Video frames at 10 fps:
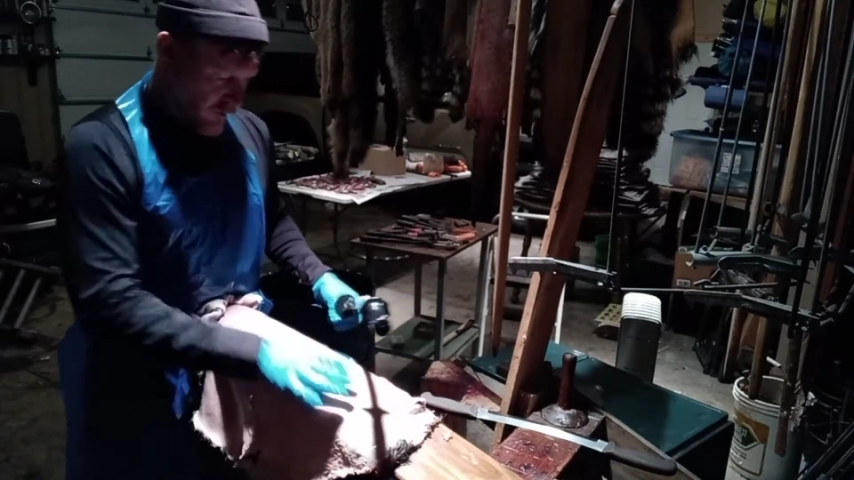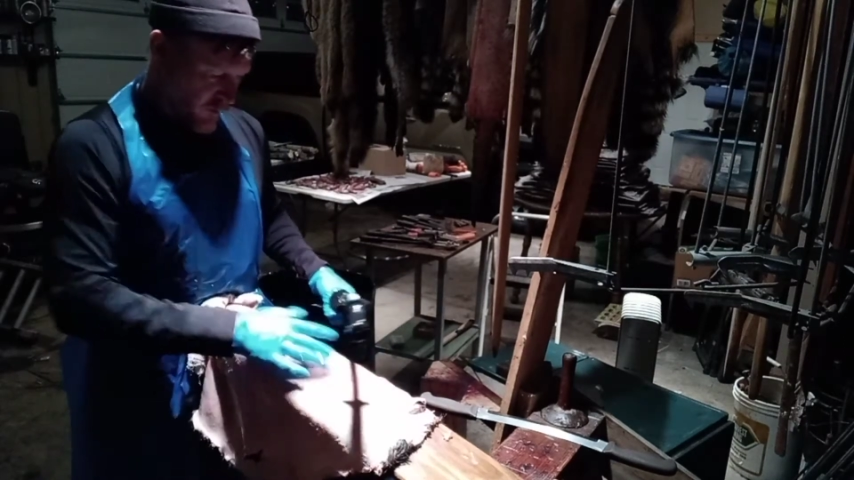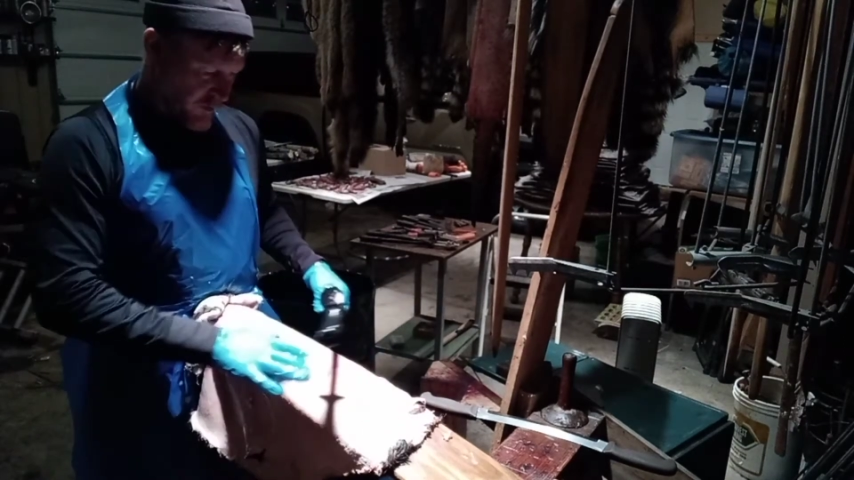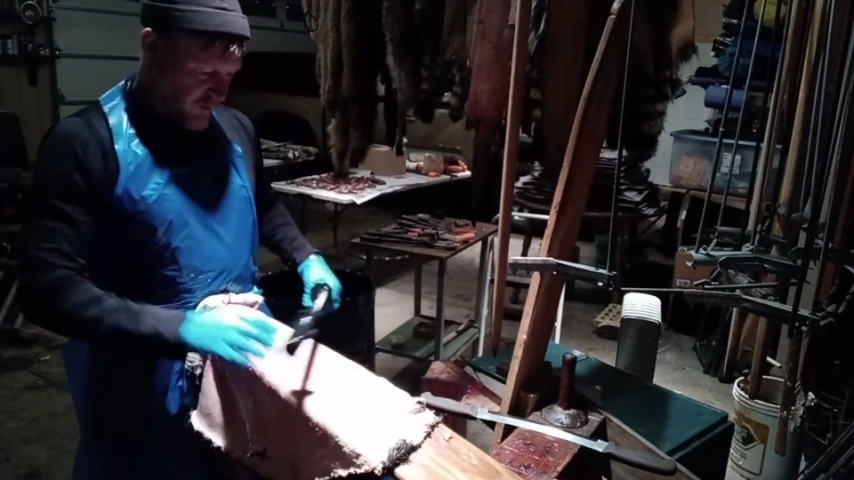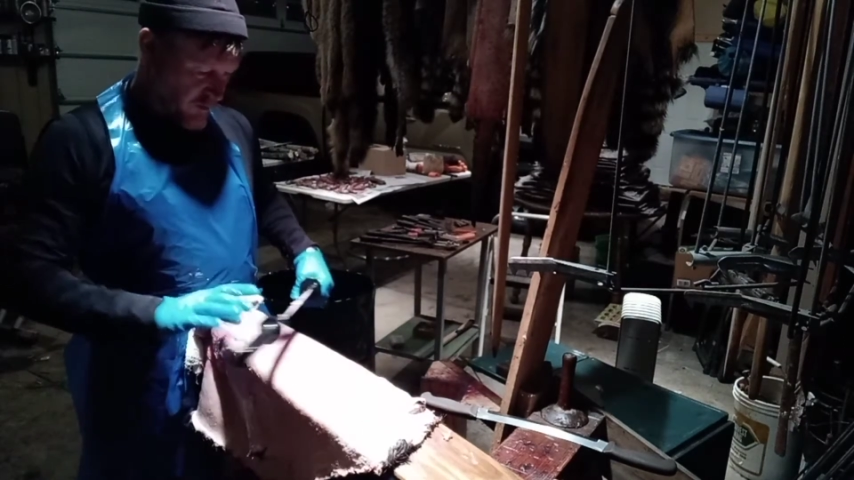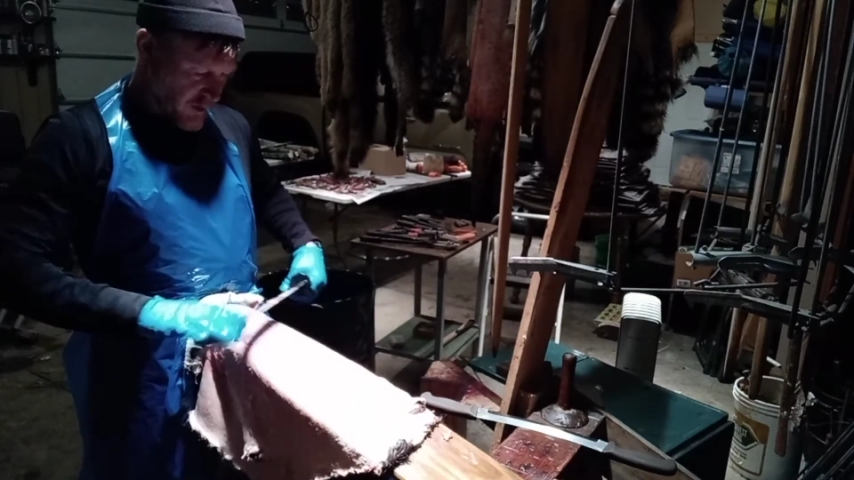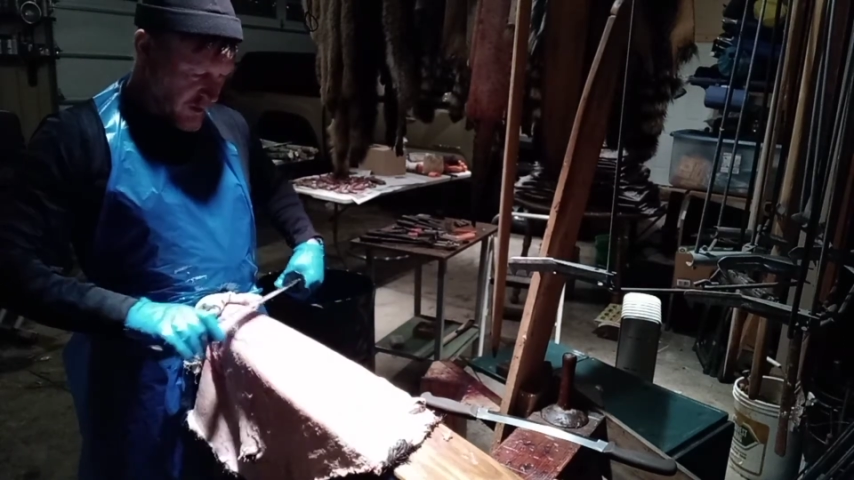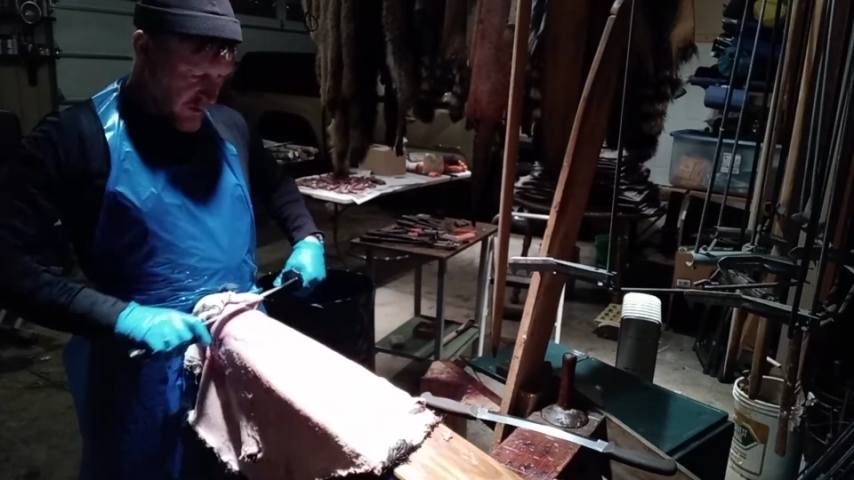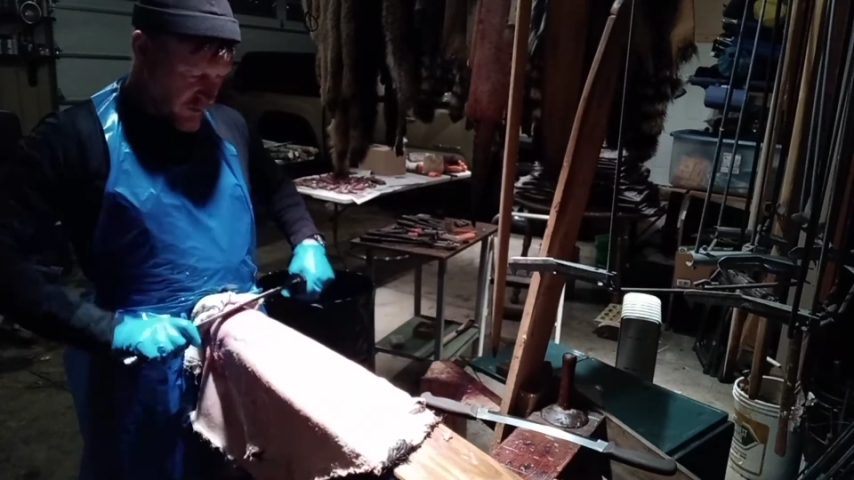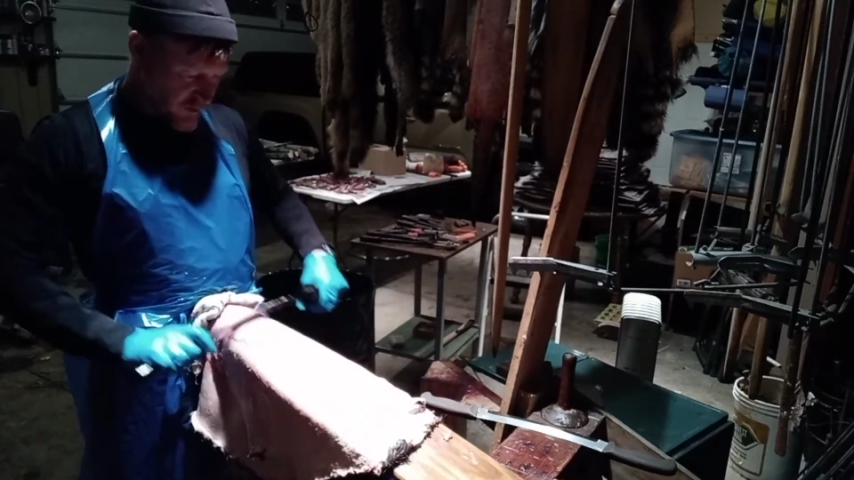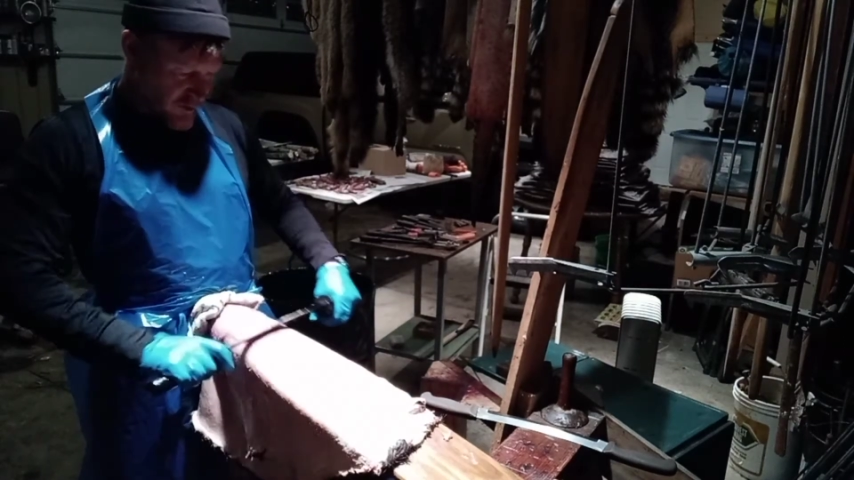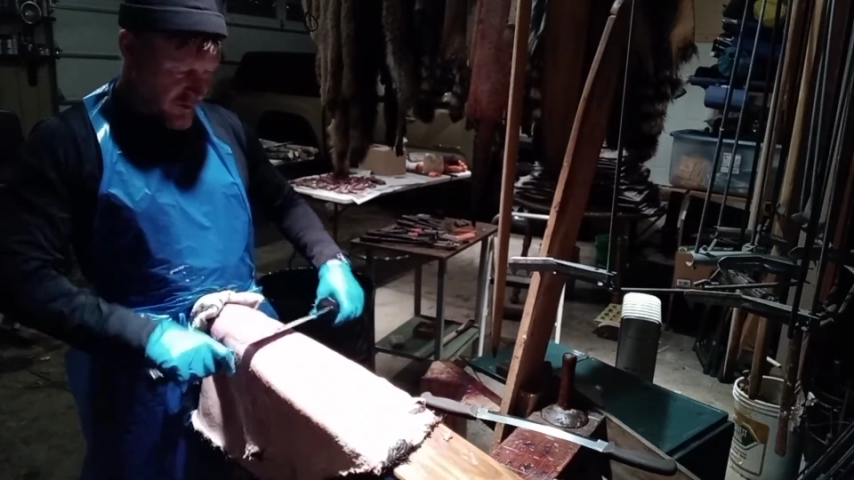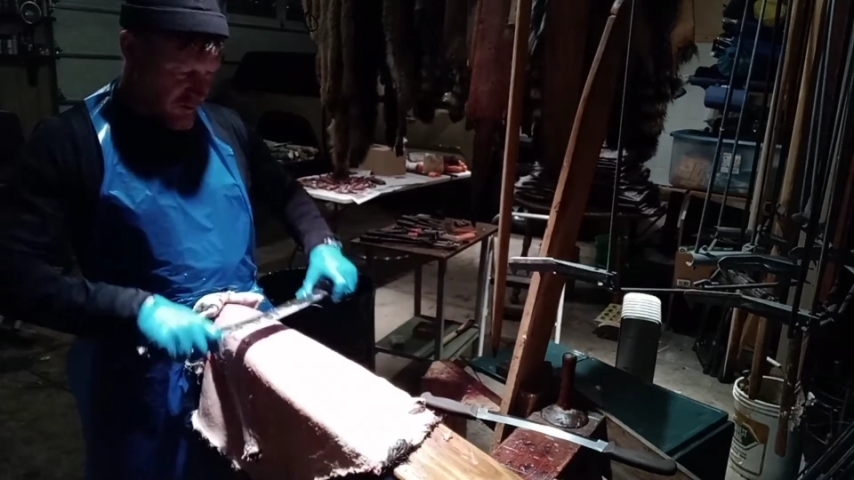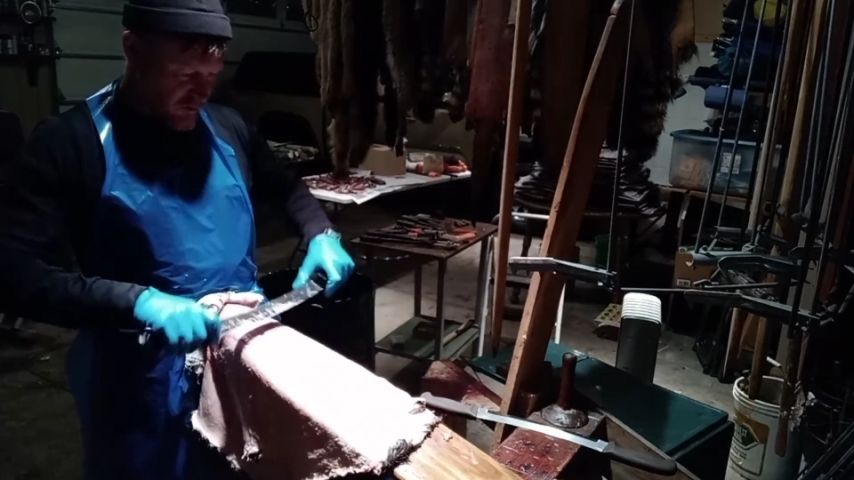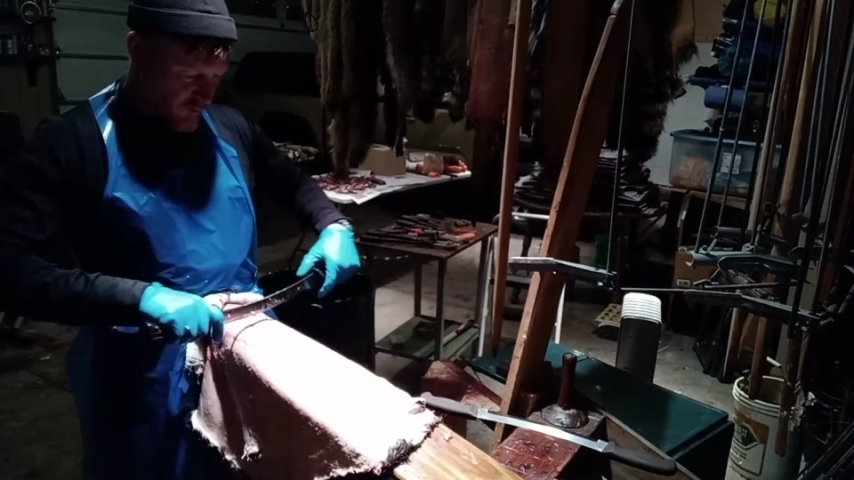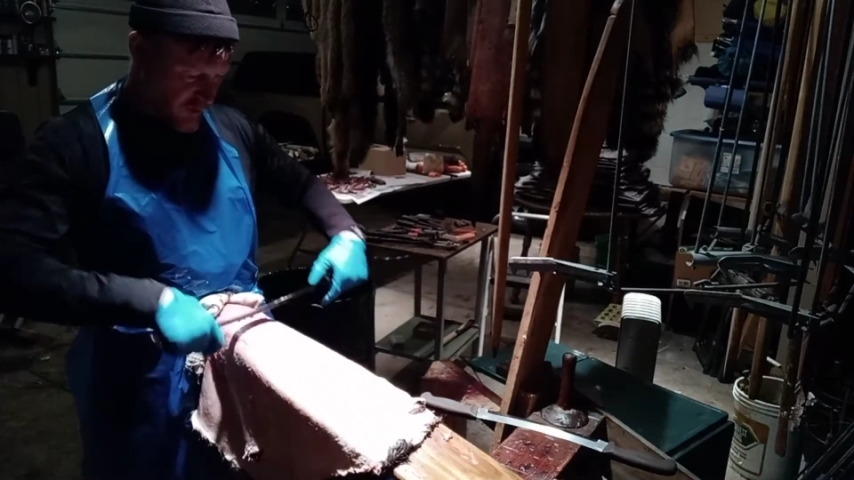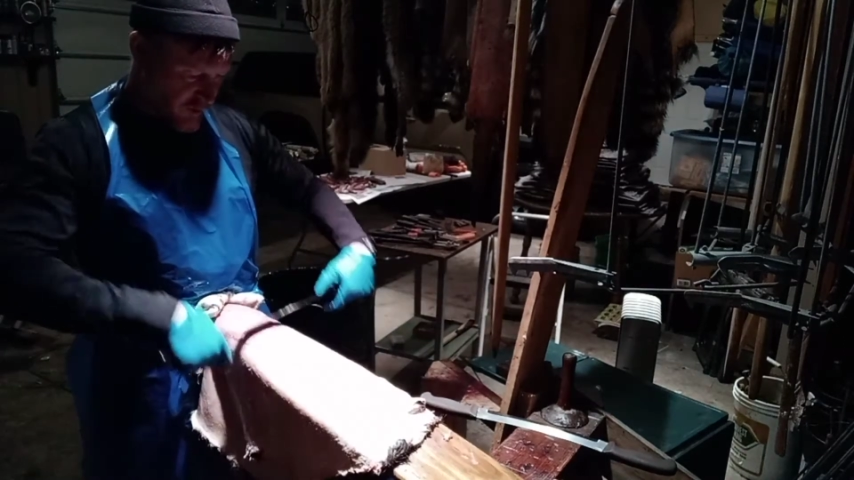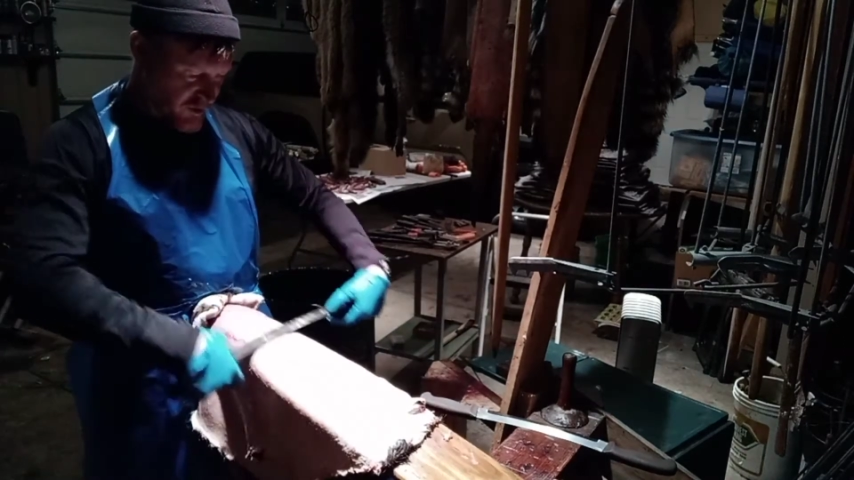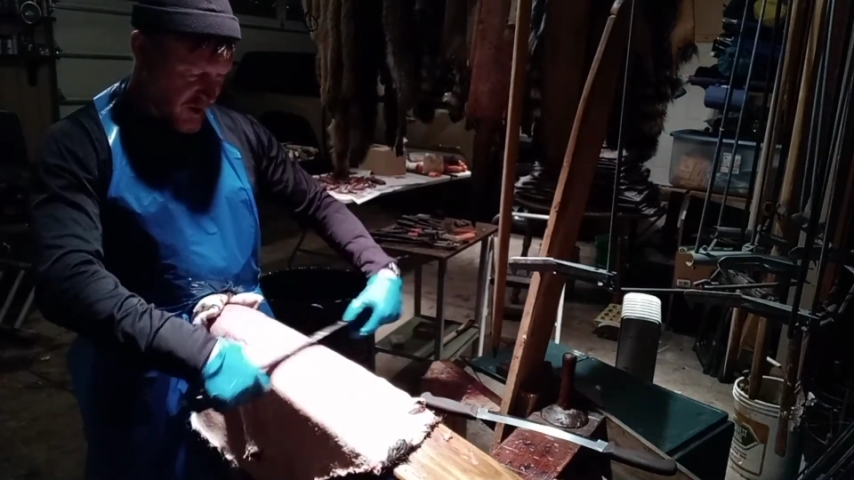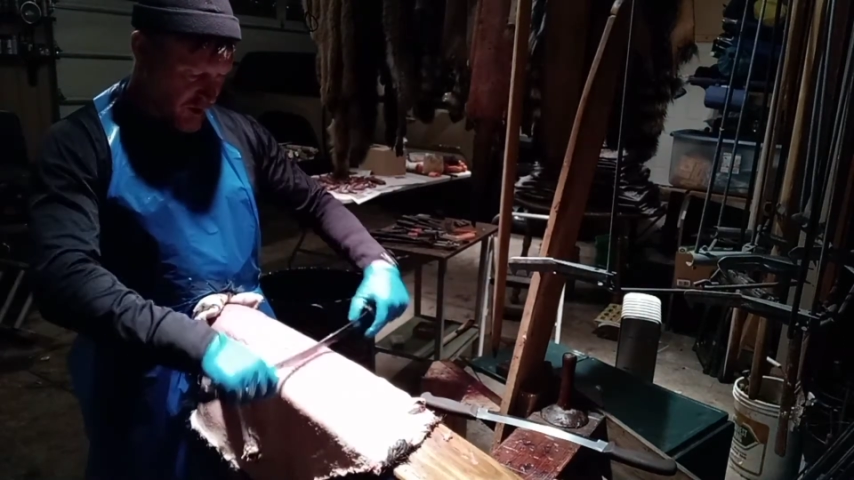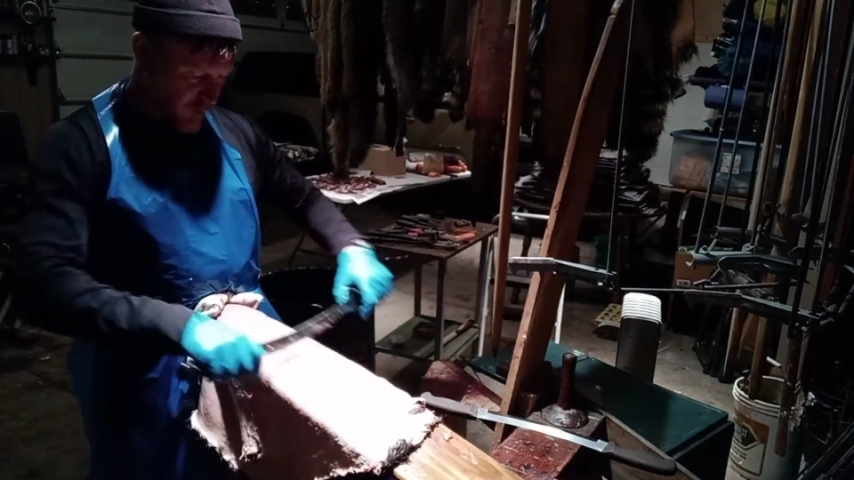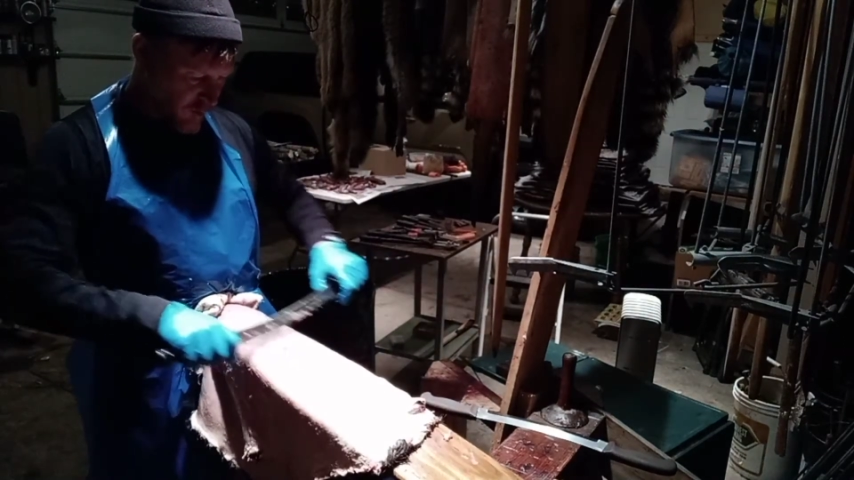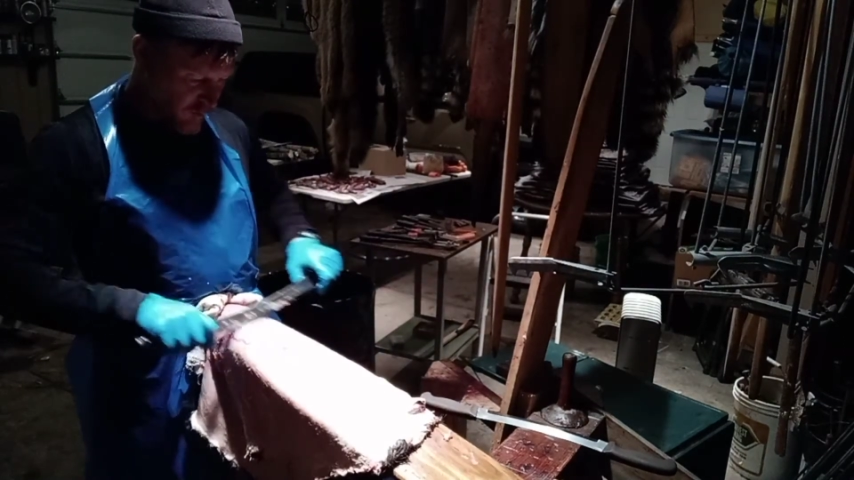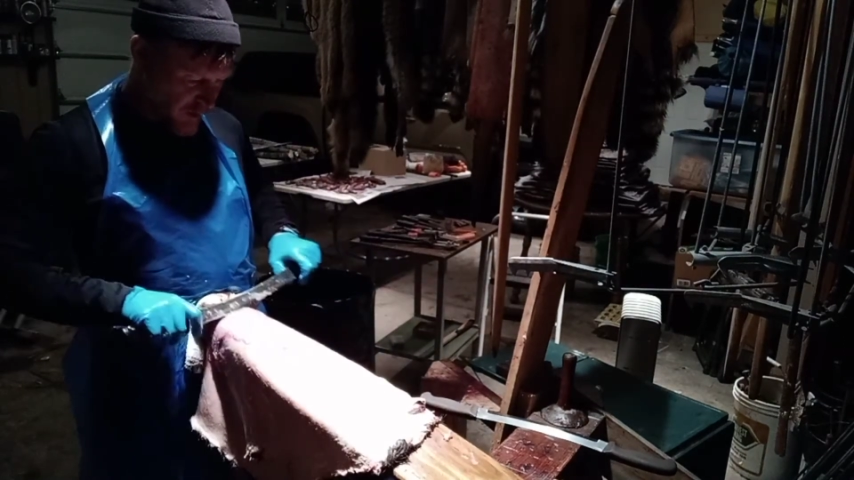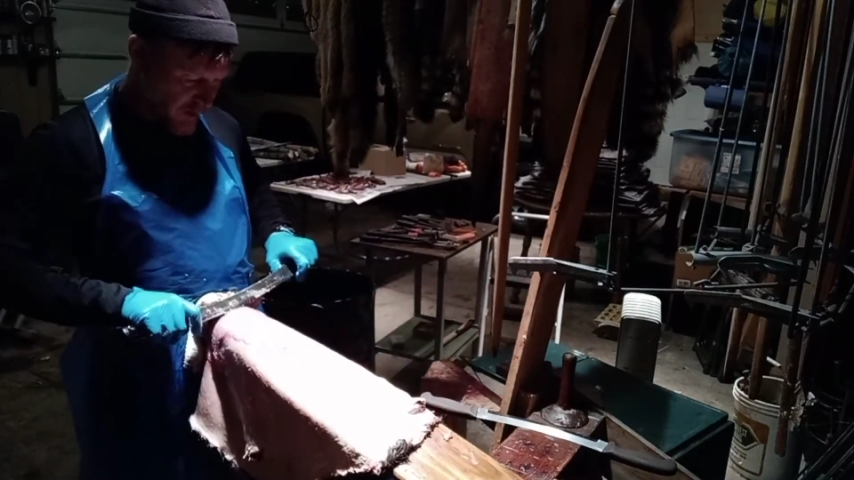your snare pull rig,